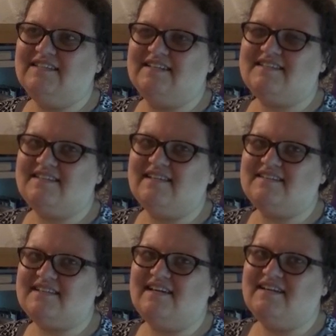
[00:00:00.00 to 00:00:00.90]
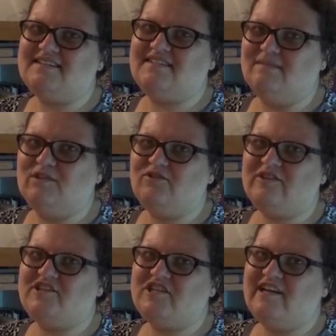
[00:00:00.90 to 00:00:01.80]
that's that's kind of similar
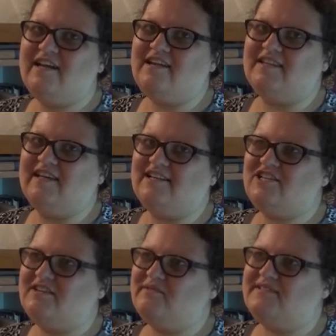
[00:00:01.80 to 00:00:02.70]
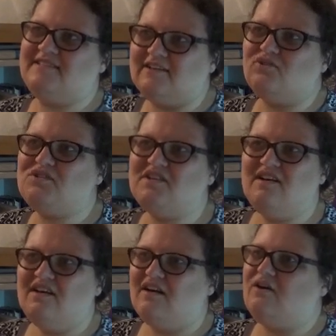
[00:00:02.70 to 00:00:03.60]
to Jane, in that she was dealt
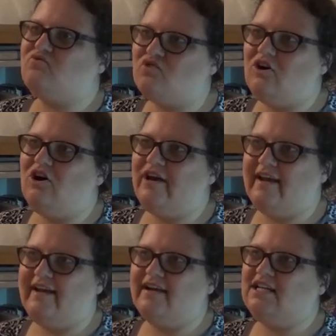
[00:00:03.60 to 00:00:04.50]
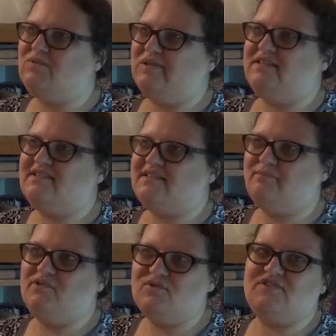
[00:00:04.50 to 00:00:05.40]
a raw hand with this
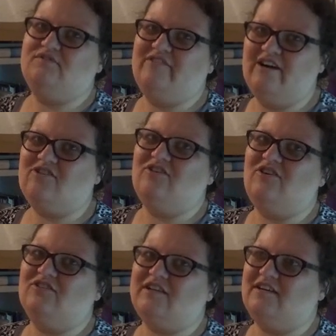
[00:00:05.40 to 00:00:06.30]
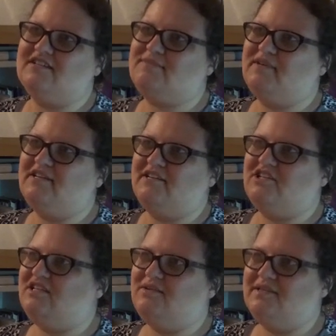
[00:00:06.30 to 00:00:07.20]
abusive alcoholic husband, and
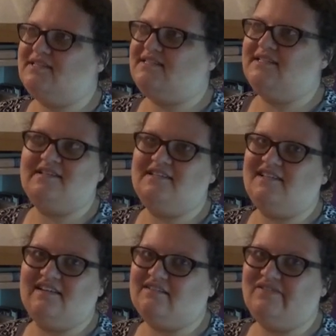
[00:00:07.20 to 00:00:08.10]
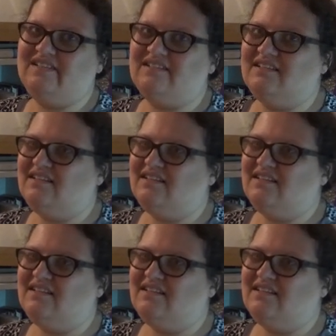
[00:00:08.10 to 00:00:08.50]
she's sick to death of it.